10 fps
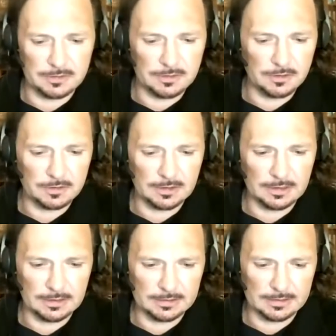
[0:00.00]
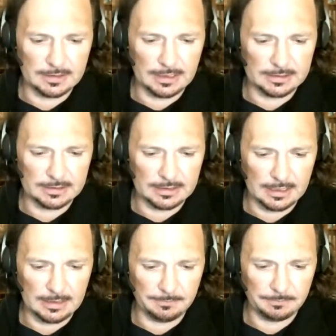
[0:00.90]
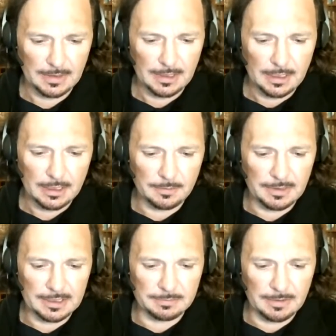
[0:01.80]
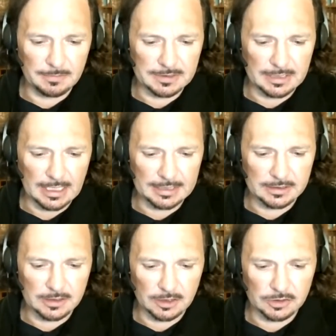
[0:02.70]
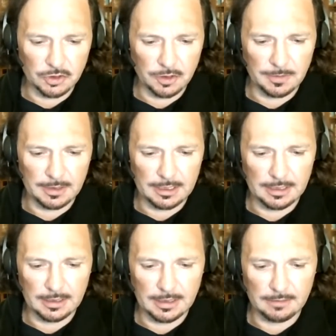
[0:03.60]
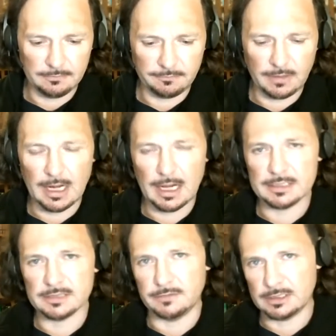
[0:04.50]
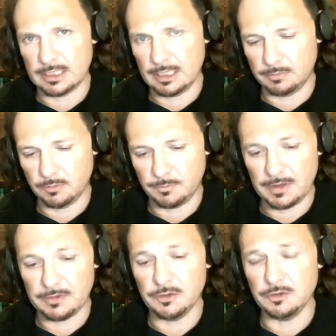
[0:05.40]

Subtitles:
usually is that the big member states like Germany and France, for example, and the